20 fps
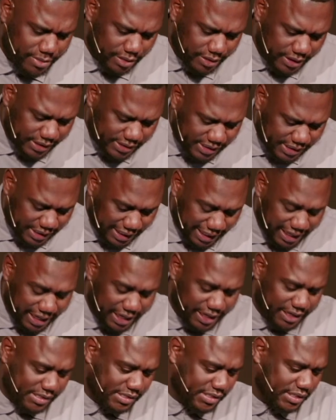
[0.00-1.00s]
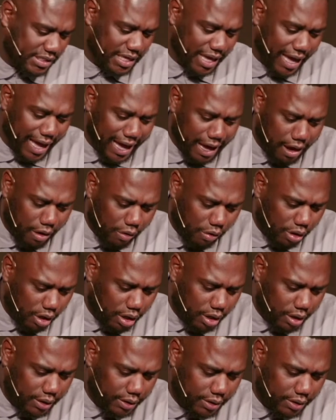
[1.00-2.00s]
this is the
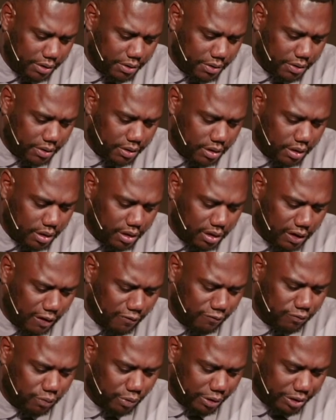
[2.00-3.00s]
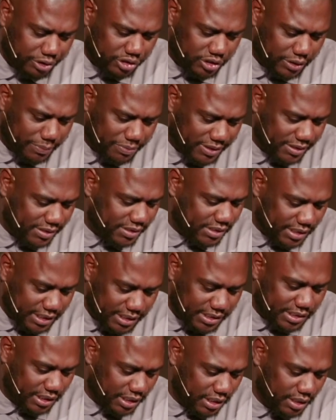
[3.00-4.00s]
hour of worship, the
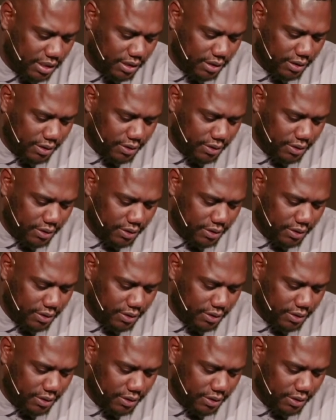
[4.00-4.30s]
season